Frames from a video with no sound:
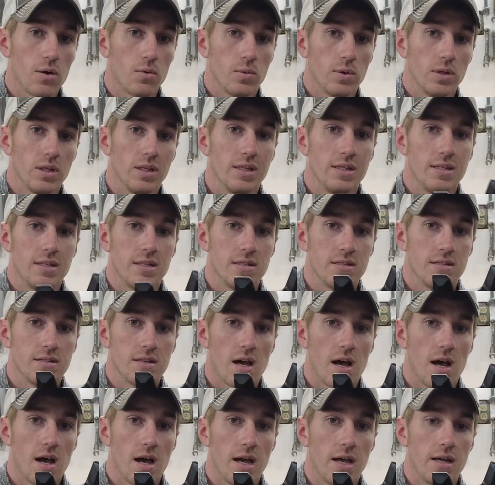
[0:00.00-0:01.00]
really
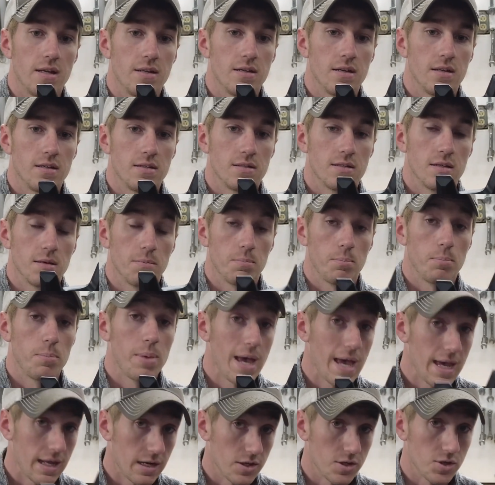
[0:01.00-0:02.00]
designed to
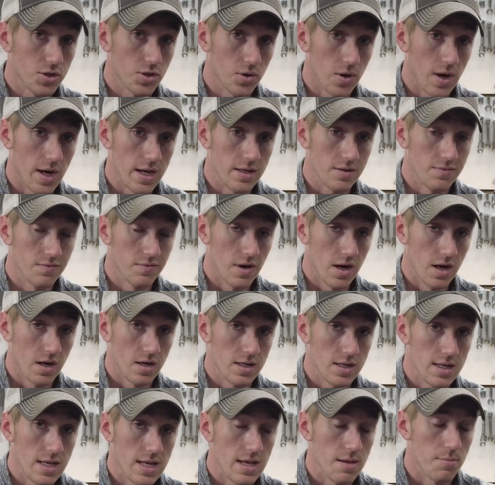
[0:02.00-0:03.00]
penetrate very
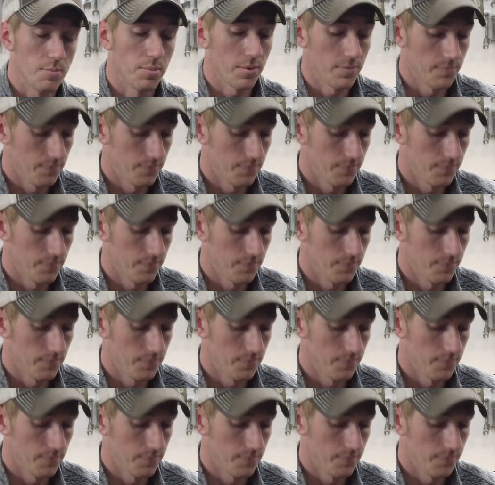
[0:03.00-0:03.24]
deep.